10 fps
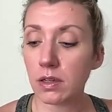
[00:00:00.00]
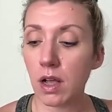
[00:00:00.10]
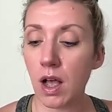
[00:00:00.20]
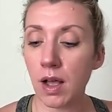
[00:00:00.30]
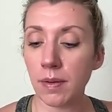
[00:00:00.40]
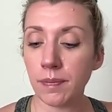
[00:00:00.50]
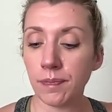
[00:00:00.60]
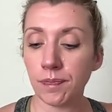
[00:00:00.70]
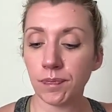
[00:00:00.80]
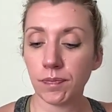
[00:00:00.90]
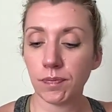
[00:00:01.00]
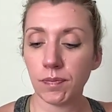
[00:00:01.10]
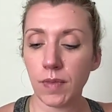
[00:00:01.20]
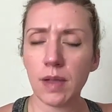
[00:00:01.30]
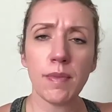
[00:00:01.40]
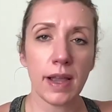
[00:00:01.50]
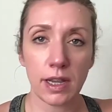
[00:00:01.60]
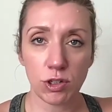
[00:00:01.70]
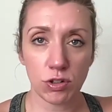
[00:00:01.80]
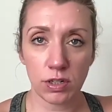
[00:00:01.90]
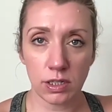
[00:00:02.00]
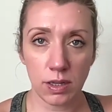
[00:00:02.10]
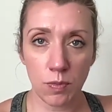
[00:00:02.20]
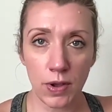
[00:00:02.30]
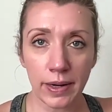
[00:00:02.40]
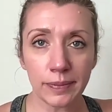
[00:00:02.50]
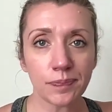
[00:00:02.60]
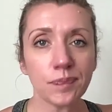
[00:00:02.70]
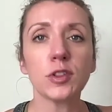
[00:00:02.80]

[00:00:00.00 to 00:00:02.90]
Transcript: in my history somewhere.